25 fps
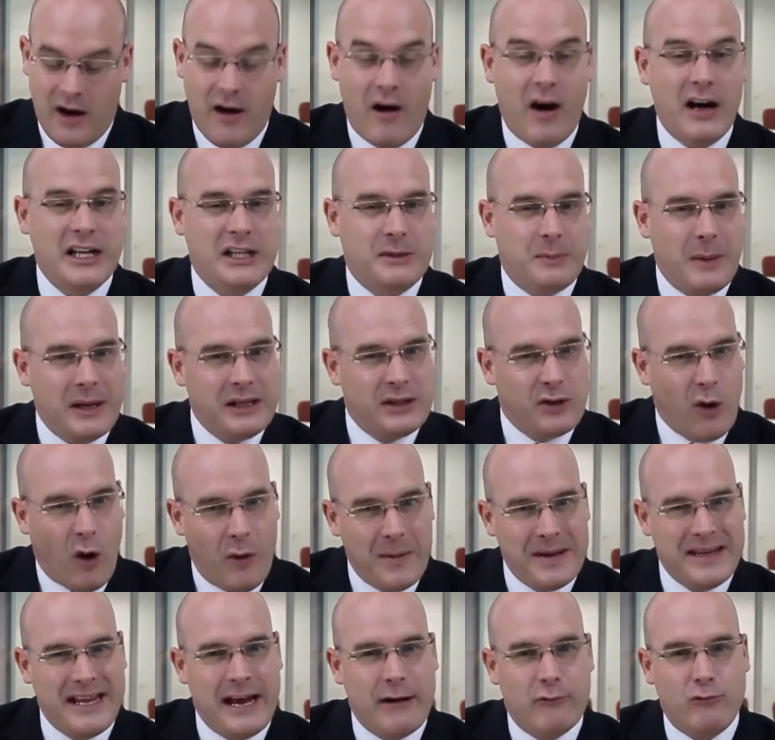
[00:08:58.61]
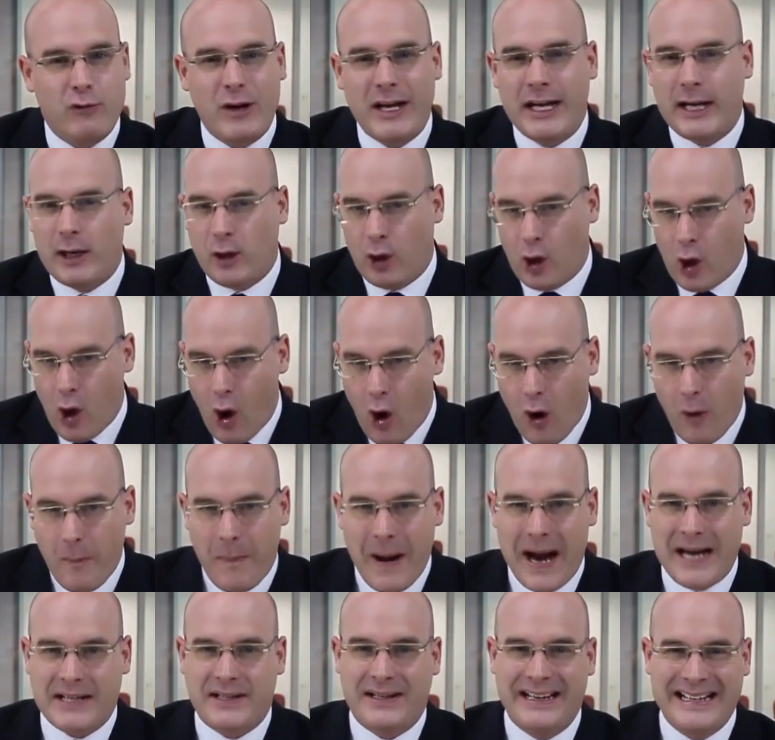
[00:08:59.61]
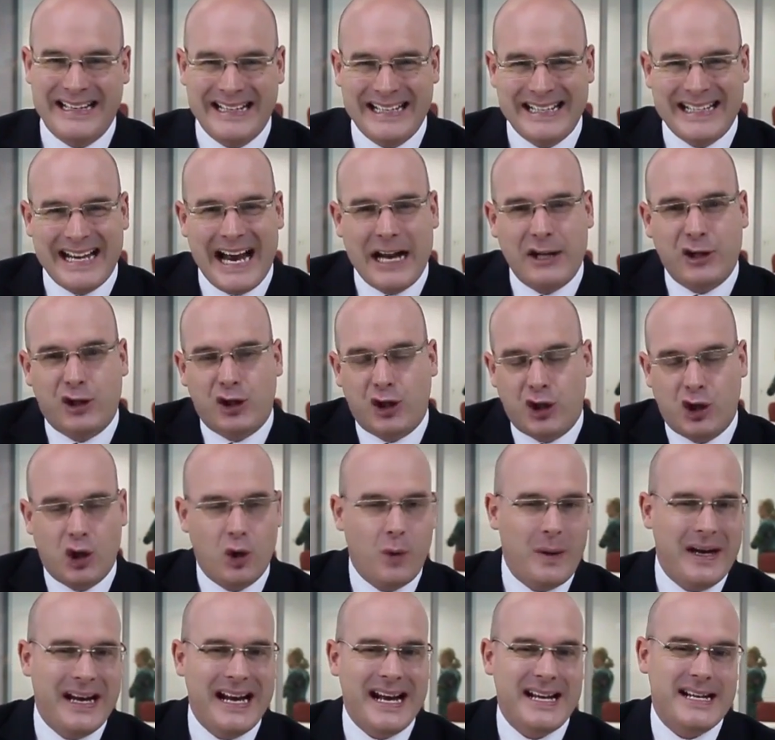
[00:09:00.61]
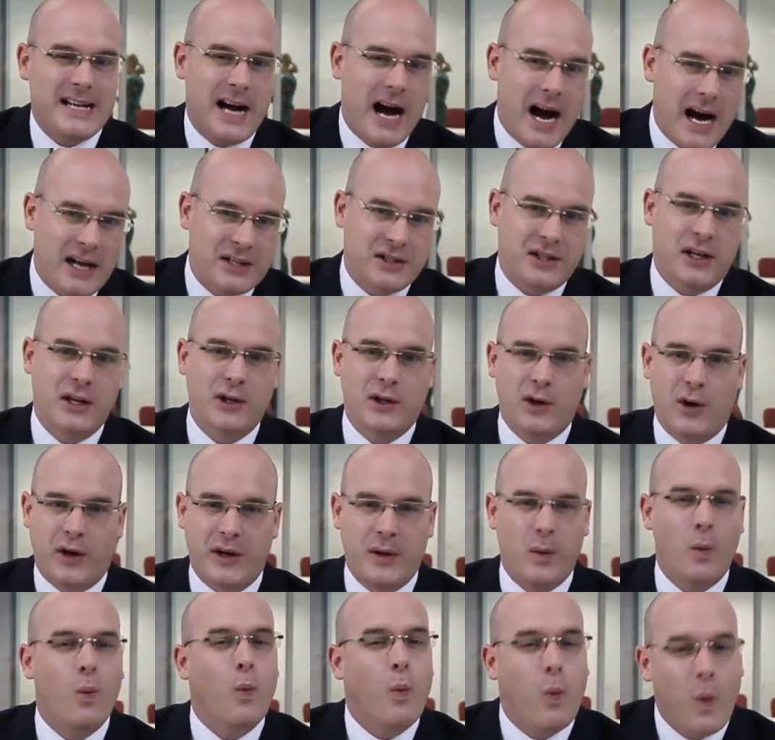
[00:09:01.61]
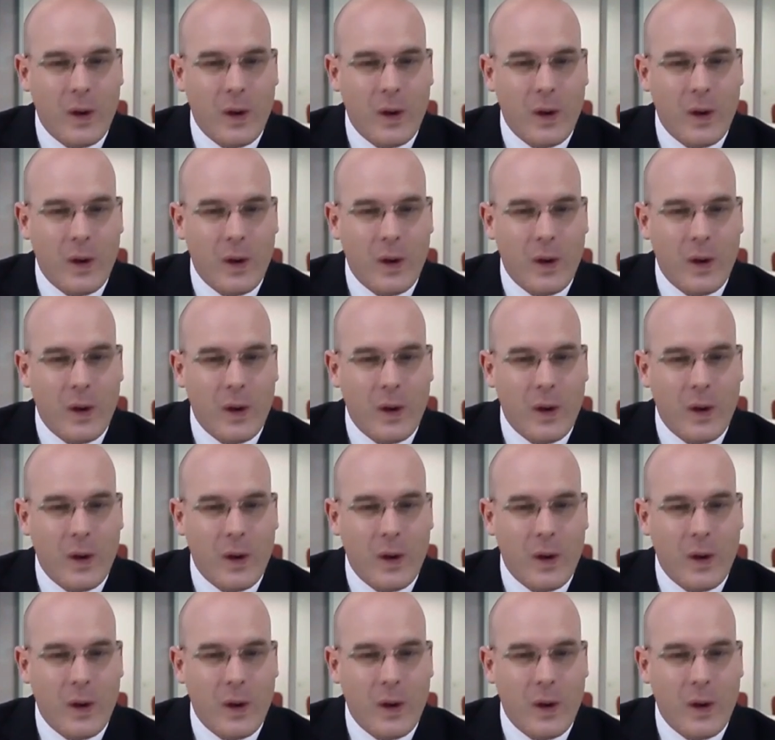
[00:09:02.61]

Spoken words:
I spend time in there reading long passages and chewing and asking God and